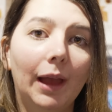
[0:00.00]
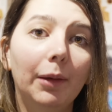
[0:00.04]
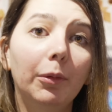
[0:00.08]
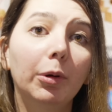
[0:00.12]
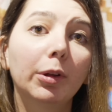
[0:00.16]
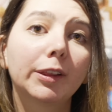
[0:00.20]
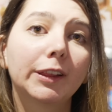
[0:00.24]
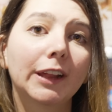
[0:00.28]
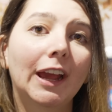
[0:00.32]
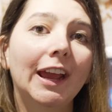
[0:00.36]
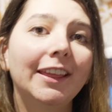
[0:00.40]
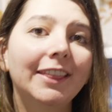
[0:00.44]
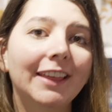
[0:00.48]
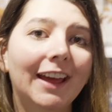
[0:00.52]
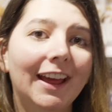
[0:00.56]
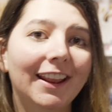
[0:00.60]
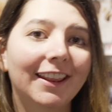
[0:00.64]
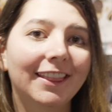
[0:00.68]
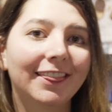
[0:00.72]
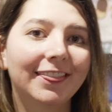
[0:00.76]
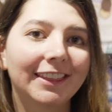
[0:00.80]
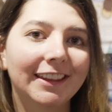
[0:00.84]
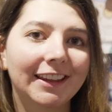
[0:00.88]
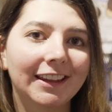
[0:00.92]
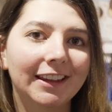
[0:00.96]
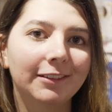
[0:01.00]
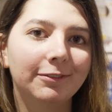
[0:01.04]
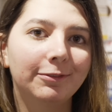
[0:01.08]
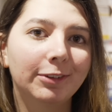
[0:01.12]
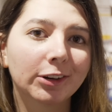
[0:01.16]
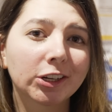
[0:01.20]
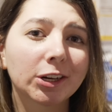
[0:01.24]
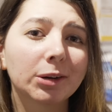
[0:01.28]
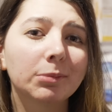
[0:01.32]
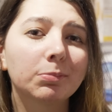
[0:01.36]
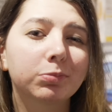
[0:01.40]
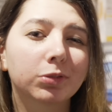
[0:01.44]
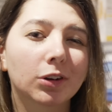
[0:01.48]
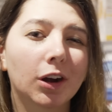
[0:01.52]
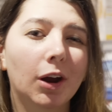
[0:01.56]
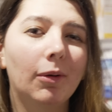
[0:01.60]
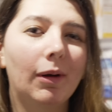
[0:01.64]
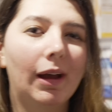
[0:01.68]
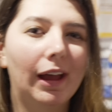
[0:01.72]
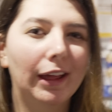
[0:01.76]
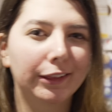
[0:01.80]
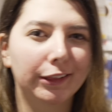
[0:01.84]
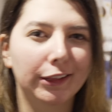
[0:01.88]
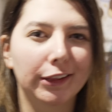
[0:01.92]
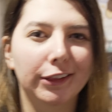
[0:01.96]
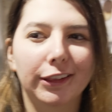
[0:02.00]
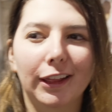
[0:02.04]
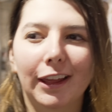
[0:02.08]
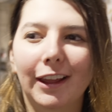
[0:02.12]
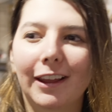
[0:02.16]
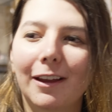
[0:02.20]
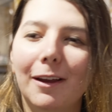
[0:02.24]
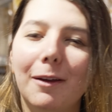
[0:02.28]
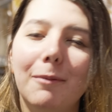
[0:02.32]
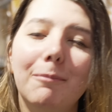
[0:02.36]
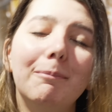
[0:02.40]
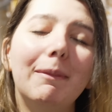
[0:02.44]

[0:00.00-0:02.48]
I will say that the Vision Pro has this like